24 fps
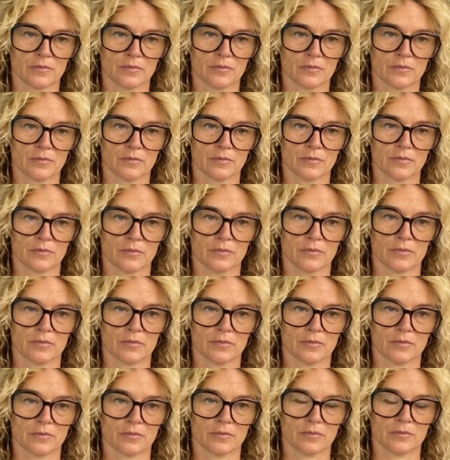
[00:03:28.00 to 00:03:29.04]

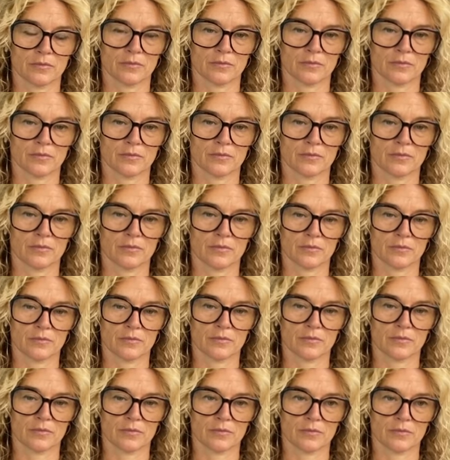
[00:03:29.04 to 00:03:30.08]

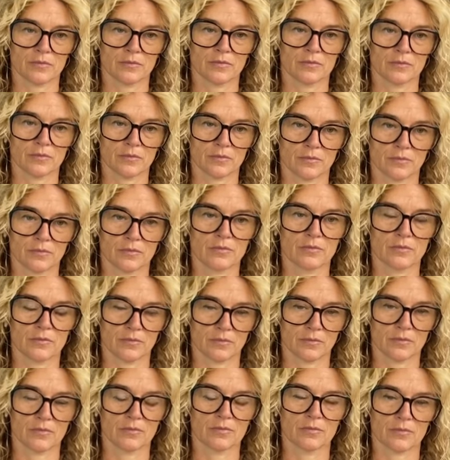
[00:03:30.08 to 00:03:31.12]

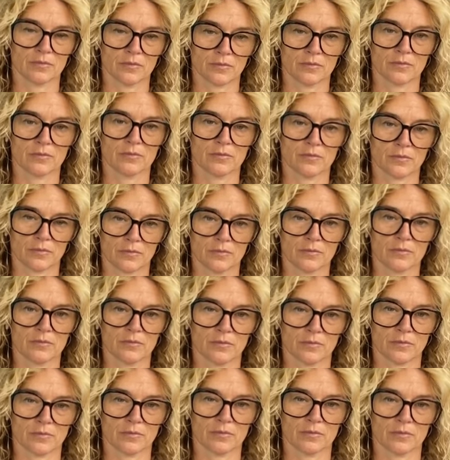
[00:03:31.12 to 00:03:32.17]

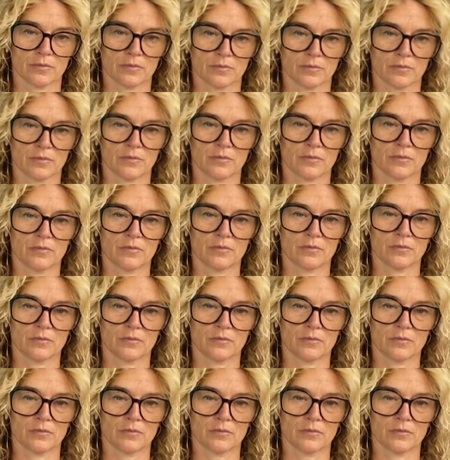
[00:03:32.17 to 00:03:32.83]
The person shown says nothing.